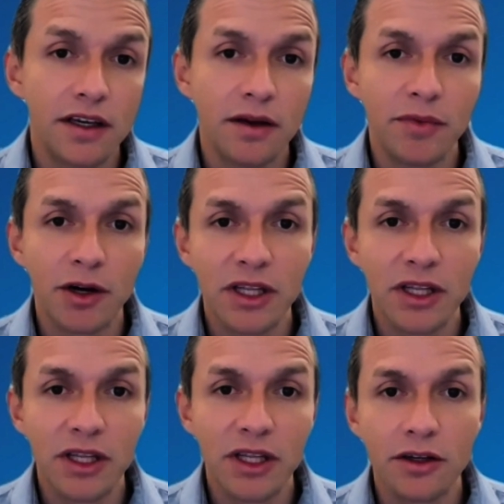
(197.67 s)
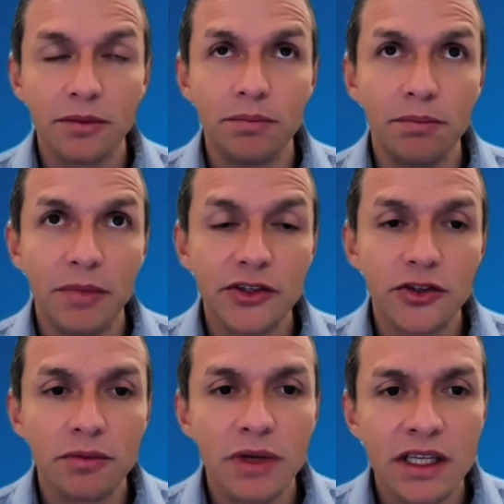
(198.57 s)
environmental
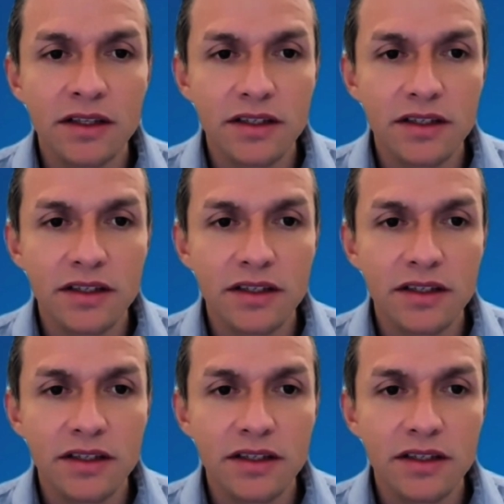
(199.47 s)
measurements